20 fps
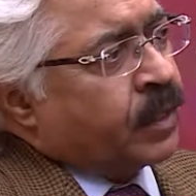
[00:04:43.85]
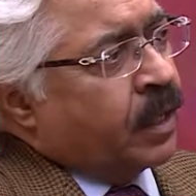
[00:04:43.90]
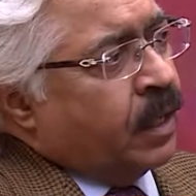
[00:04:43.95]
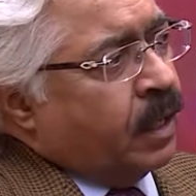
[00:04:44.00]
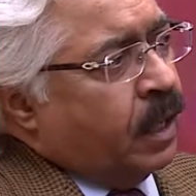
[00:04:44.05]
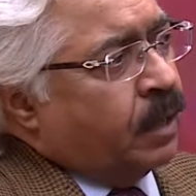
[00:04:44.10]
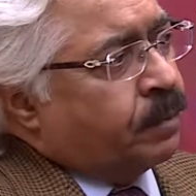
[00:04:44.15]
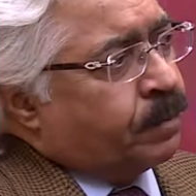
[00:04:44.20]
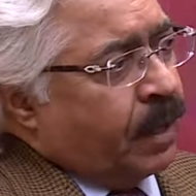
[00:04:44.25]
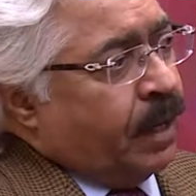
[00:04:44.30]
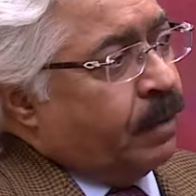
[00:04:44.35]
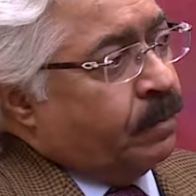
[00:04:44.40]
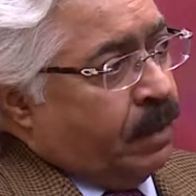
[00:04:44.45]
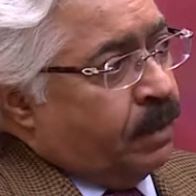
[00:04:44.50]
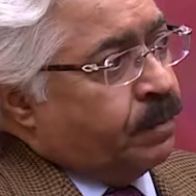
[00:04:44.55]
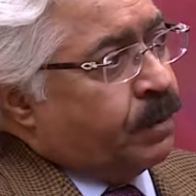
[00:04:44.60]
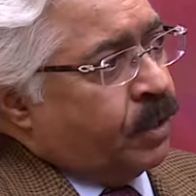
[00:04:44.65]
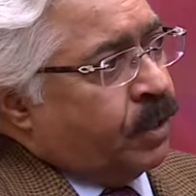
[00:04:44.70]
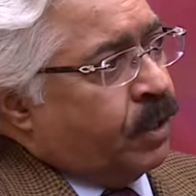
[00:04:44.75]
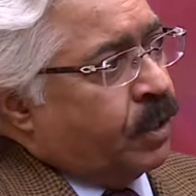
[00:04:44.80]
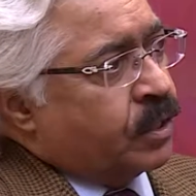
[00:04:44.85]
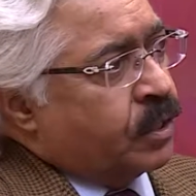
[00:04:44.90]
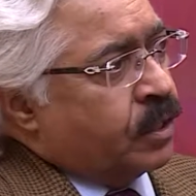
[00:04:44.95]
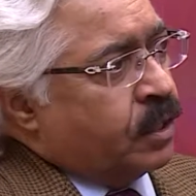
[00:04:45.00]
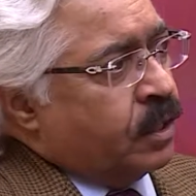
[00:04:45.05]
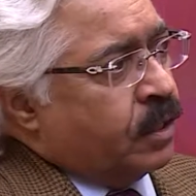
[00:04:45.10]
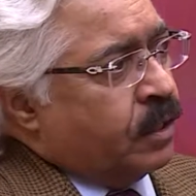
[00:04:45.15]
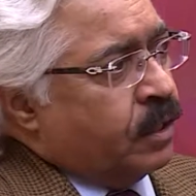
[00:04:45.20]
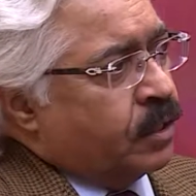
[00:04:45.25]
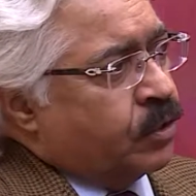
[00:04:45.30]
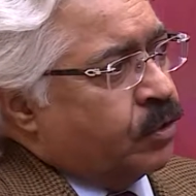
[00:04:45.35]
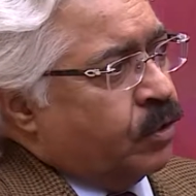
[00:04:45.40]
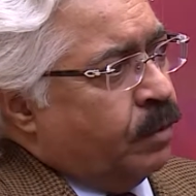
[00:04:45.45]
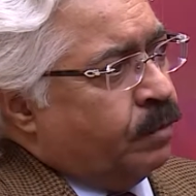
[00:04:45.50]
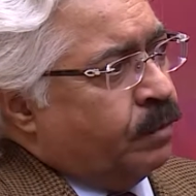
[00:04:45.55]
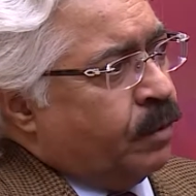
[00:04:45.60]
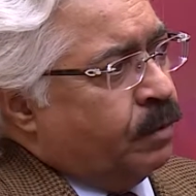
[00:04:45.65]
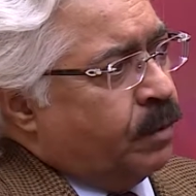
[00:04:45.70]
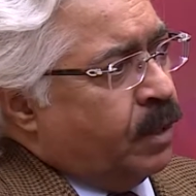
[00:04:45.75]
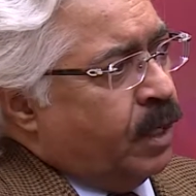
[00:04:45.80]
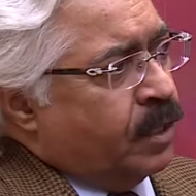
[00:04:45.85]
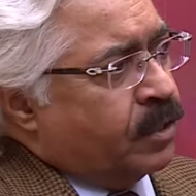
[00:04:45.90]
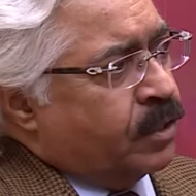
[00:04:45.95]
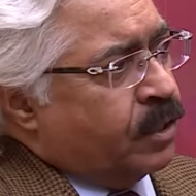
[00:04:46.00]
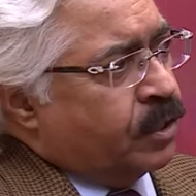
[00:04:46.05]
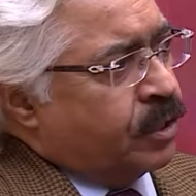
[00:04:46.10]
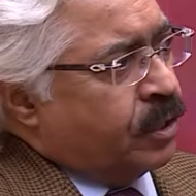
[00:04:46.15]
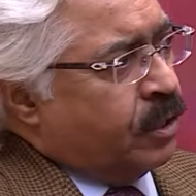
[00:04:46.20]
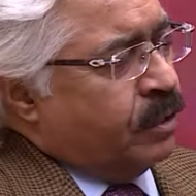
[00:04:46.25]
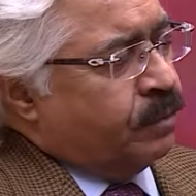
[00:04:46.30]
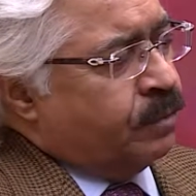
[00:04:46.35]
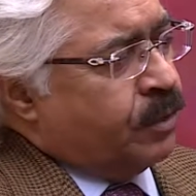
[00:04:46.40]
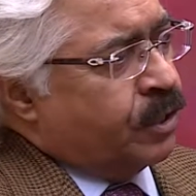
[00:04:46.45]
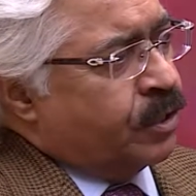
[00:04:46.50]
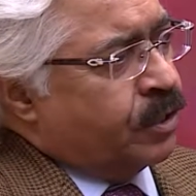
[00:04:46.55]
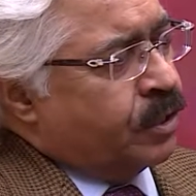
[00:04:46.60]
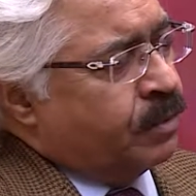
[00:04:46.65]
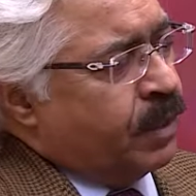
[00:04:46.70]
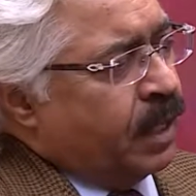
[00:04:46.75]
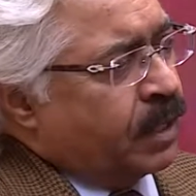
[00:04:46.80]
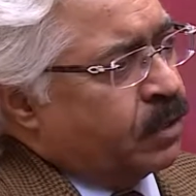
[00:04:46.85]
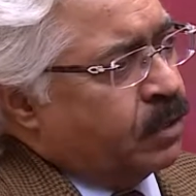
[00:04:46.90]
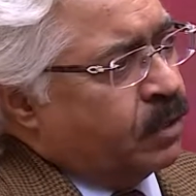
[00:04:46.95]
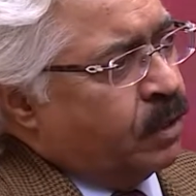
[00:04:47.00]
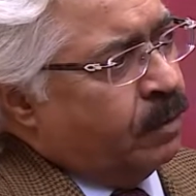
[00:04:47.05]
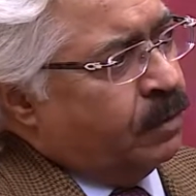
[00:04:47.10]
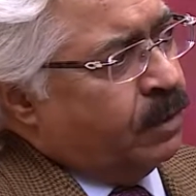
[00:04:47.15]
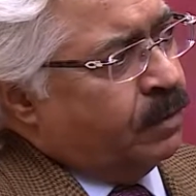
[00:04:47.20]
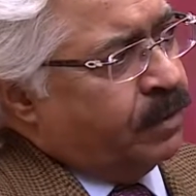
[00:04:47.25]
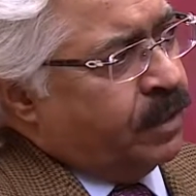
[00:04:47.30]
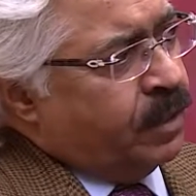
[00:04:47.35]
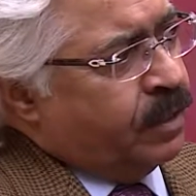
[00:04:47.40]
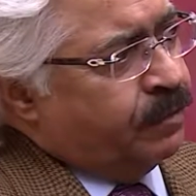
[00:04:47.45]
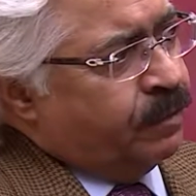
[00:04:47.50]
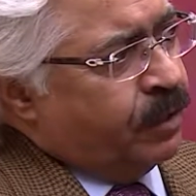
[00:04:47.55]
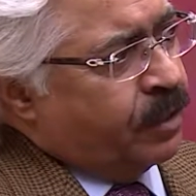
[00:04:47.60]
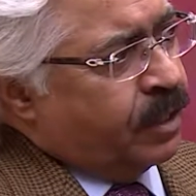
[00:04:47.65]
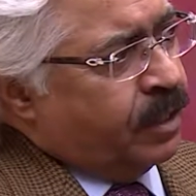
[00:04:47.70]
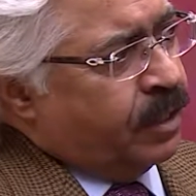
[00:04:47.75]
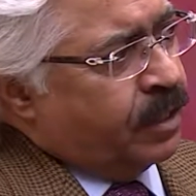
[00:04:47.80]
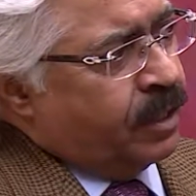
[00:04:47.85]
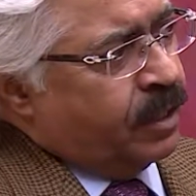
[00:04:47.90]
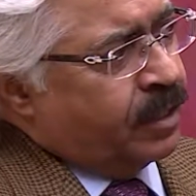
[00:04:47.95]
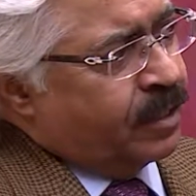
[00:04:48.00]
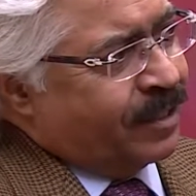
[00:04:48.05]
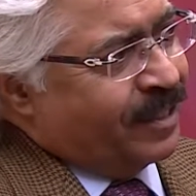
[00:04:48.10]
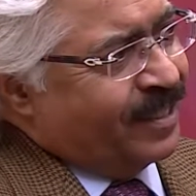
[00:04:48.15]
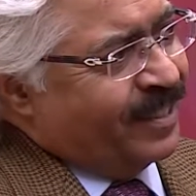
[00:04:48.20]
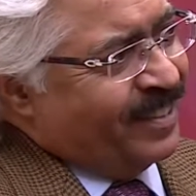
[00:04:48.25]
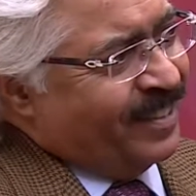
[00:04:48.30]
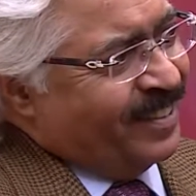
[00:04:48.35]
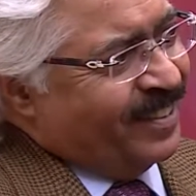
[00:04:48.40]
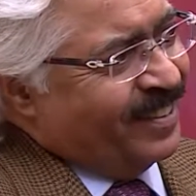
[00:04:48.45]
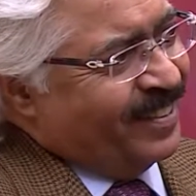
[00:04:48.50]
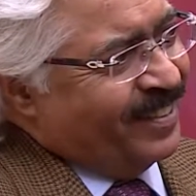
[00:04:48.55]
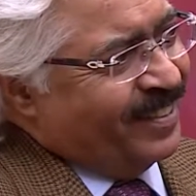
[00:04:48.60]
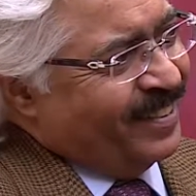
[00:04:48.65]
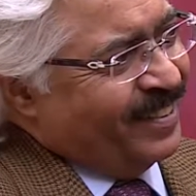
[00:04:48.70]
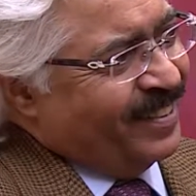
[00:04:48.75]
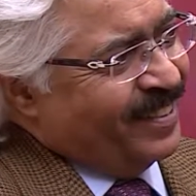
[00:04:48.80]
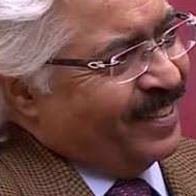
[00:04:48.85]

uh, primarily because there's no immobilization and patients back to normal within 48 hours. So